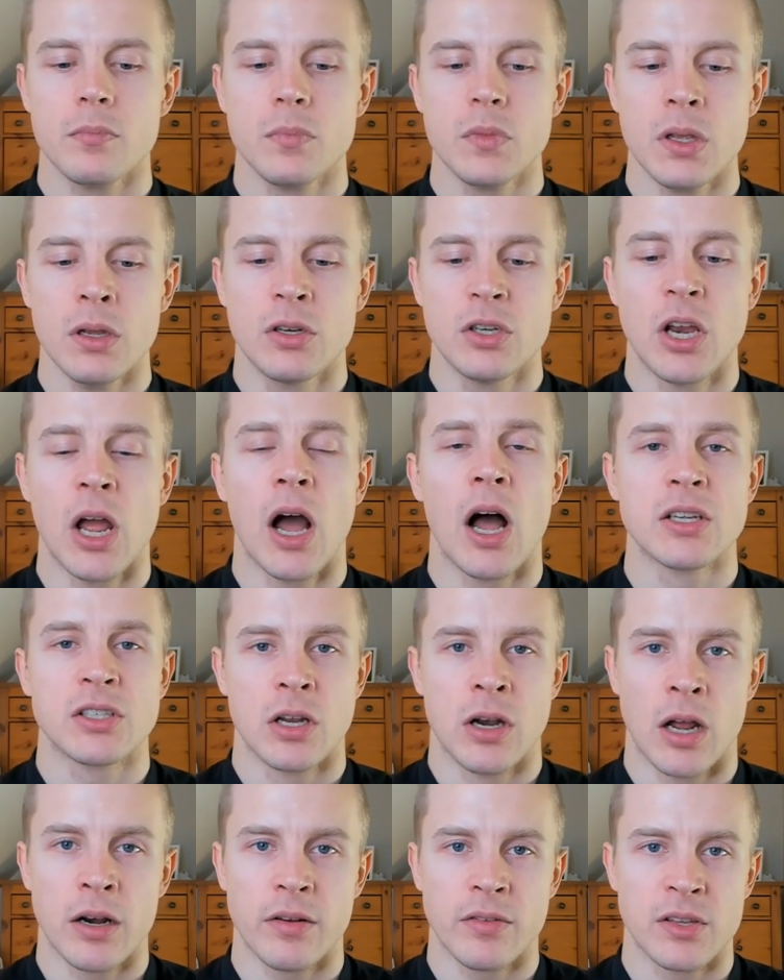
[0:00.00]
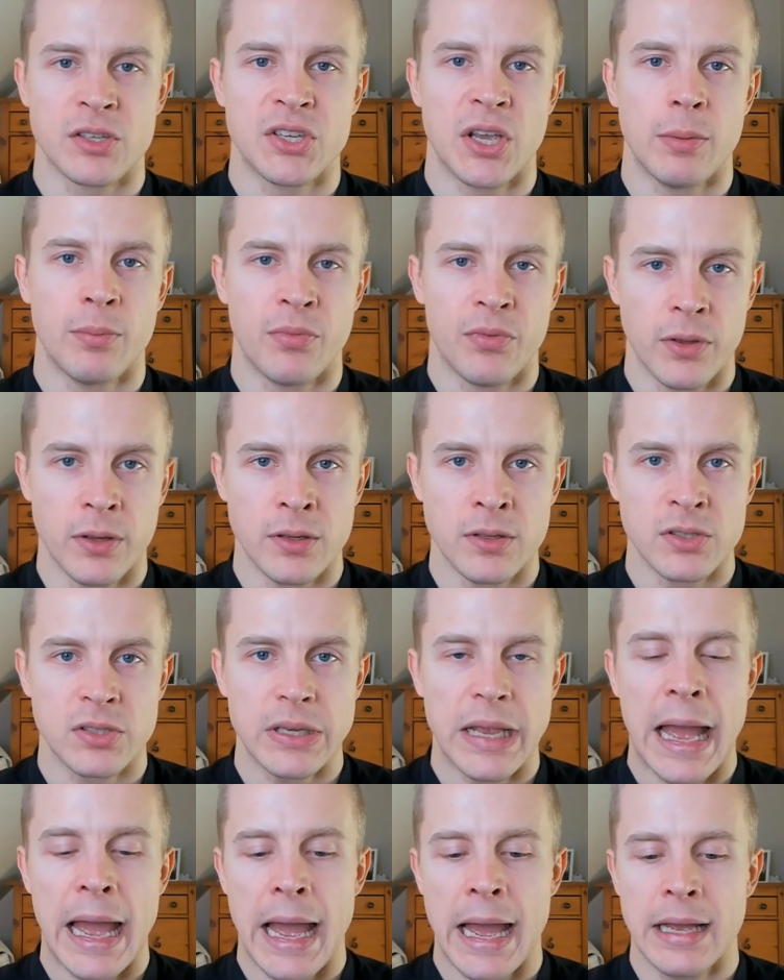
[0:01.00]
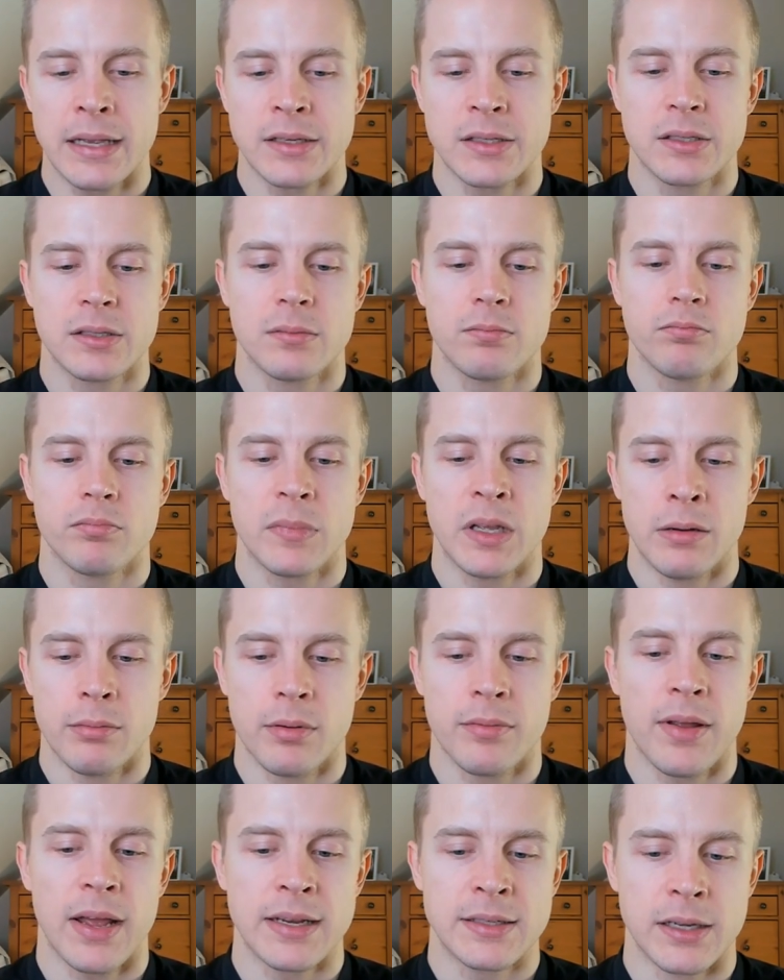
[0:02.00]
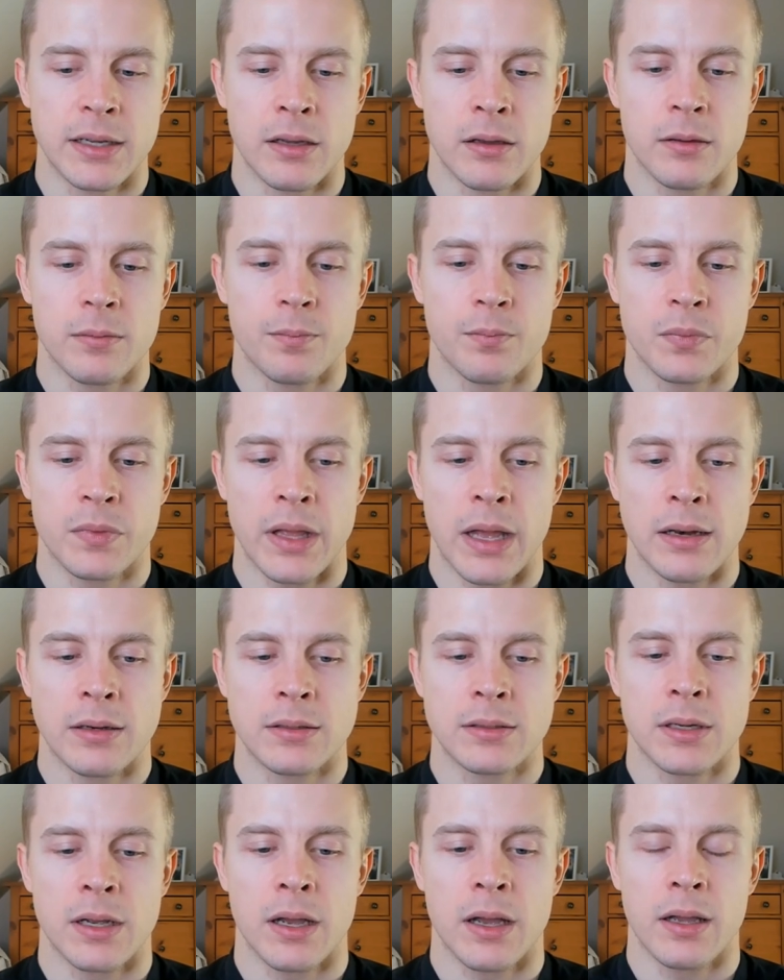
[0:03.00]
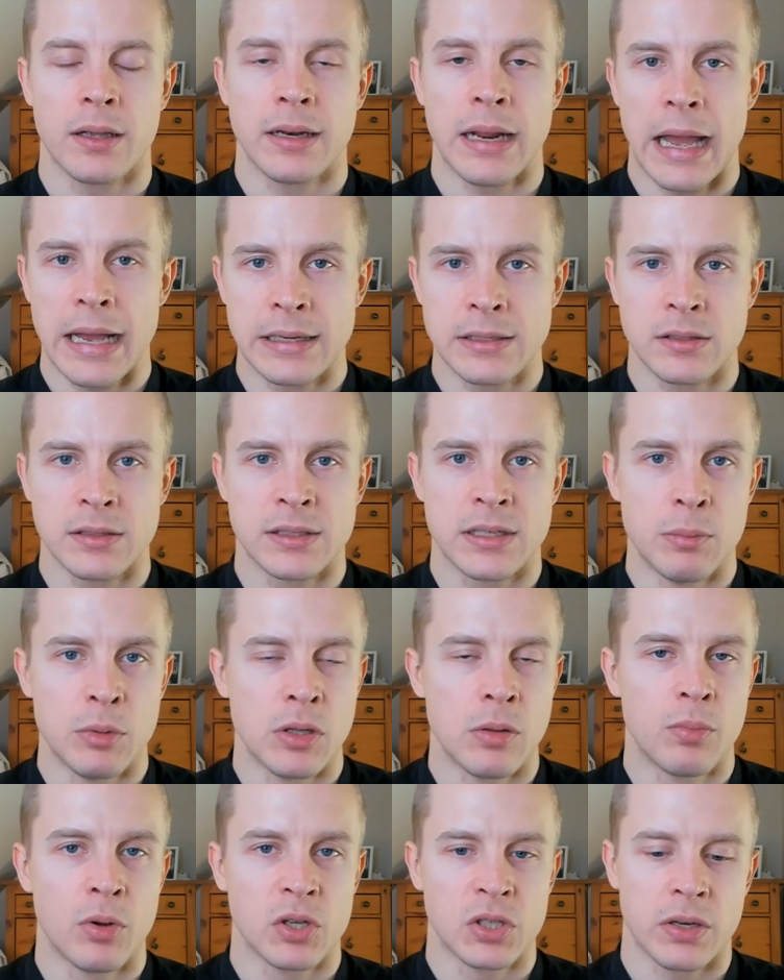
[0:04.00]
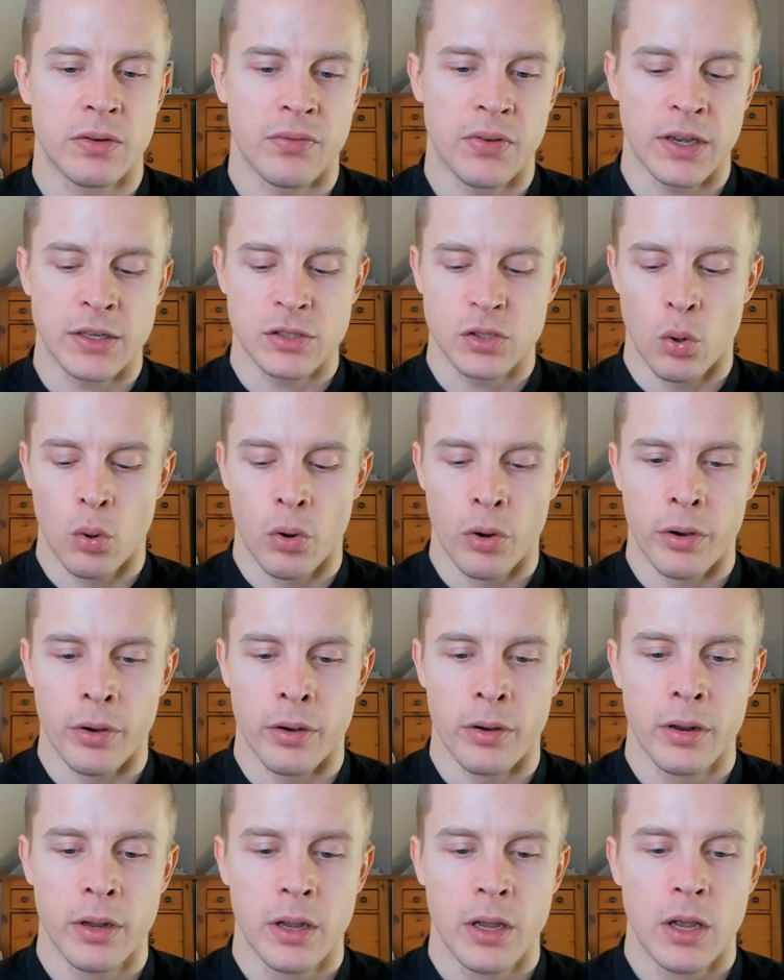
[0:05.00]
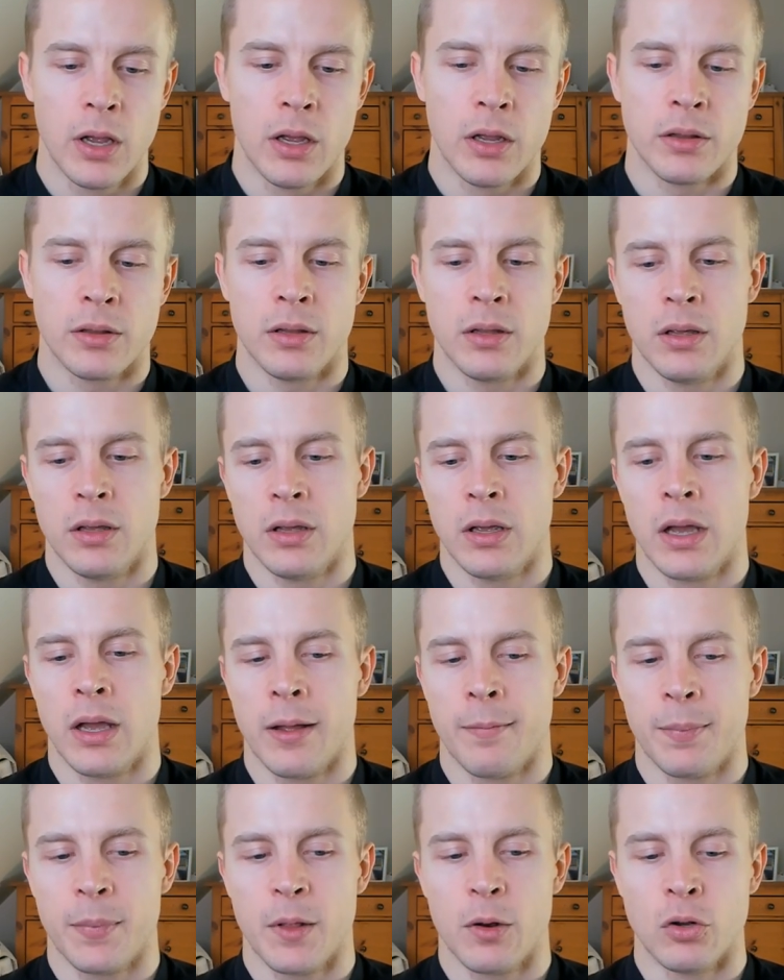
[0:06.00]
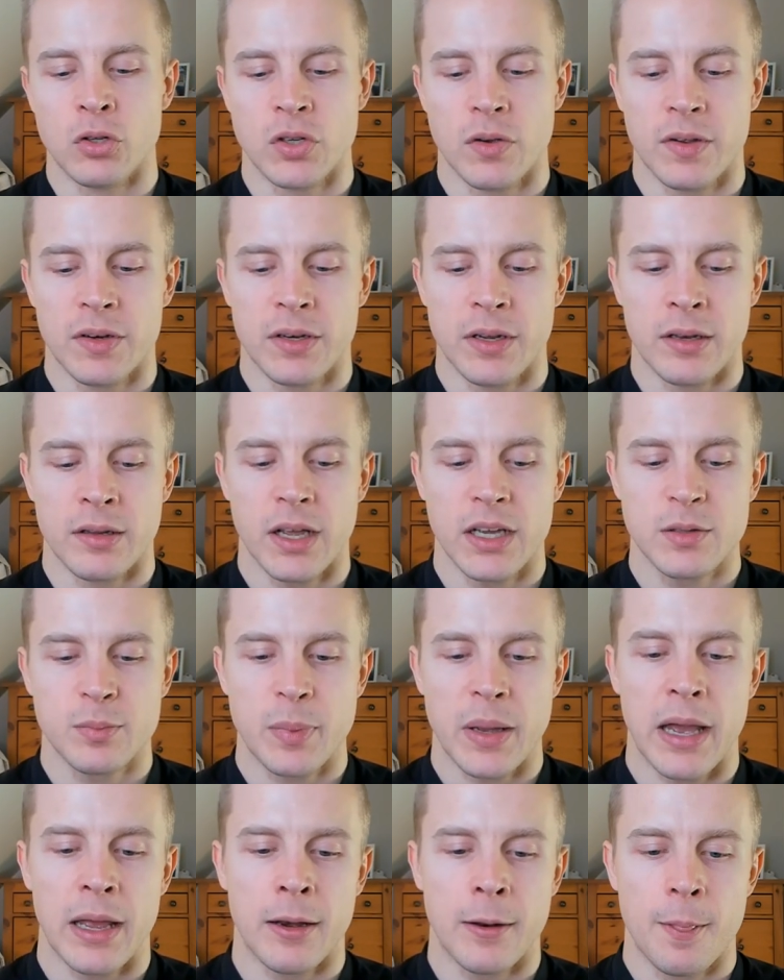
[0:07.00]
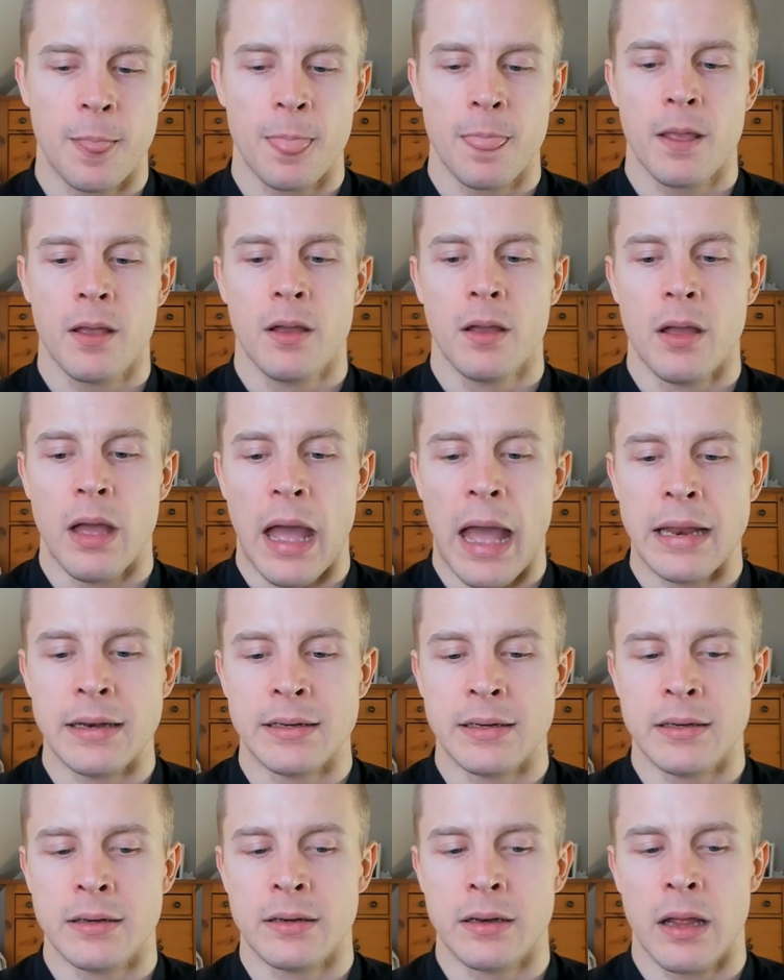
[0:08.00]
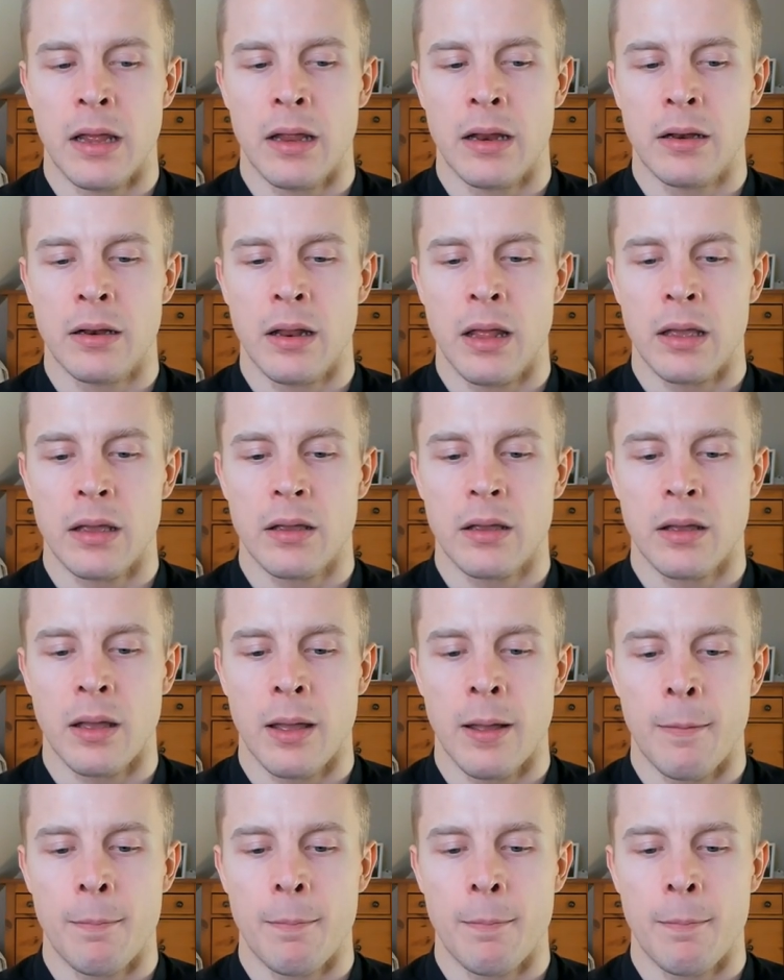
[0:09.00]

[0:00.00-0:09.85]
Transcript: does a lot of the same things as intermittent fasting, that uh, it has a similar positive effect on the uh, longevity and lifespan. And in uh, like uh,